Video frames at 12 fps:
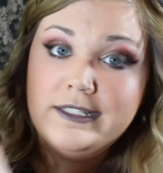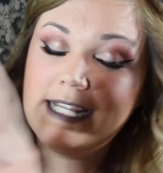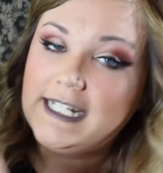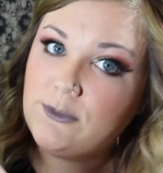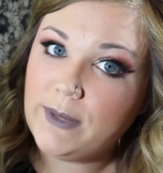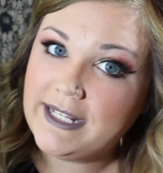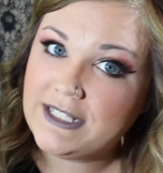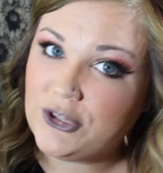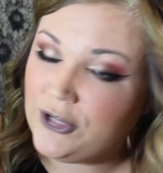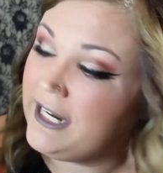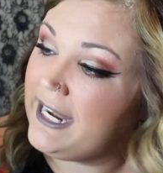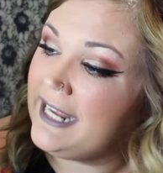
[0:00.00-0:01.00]
6 weeks,
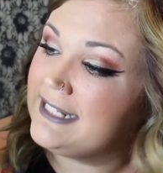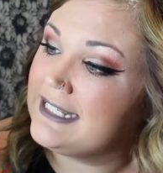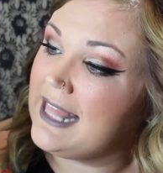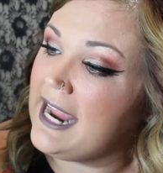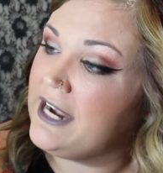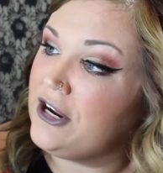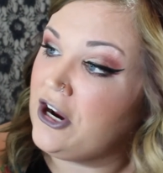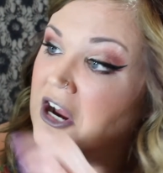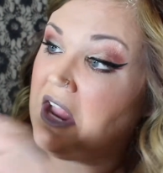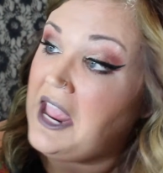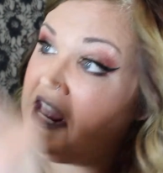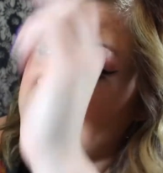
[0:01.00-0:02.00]
3 days
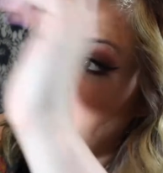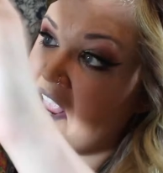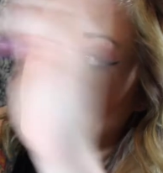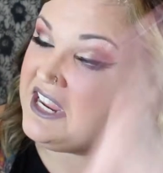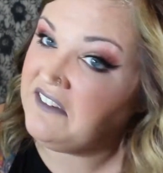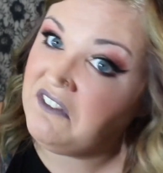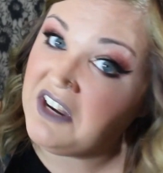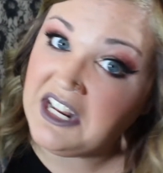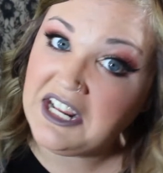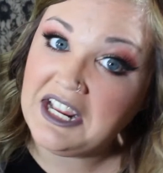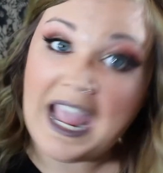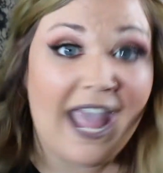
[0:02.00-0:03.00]
later, in the
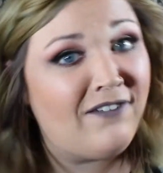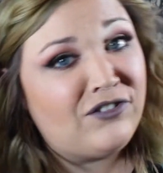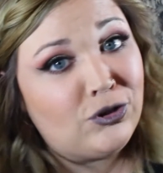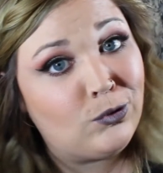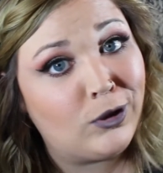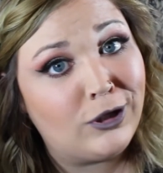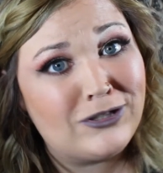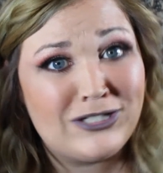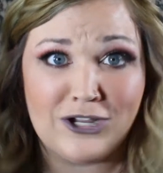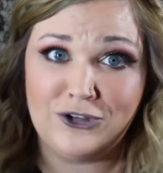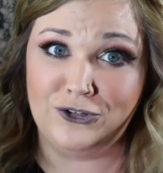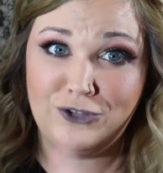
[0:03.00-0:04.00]
evening, after work,
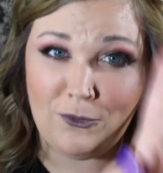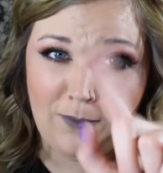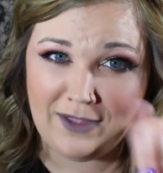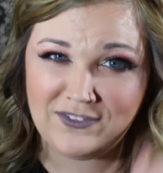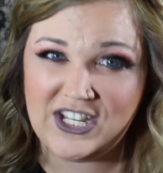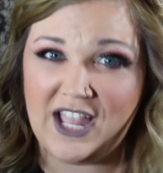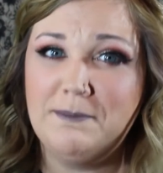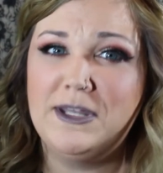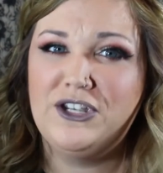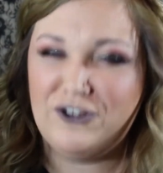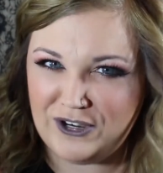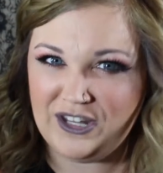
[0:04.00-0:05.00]
so you don't have to come
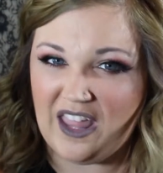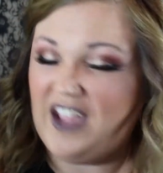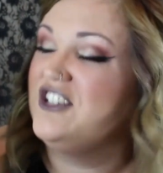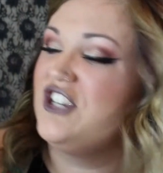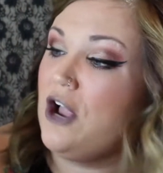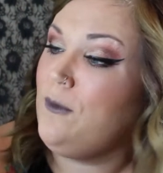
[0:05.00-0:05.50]
in during lunch.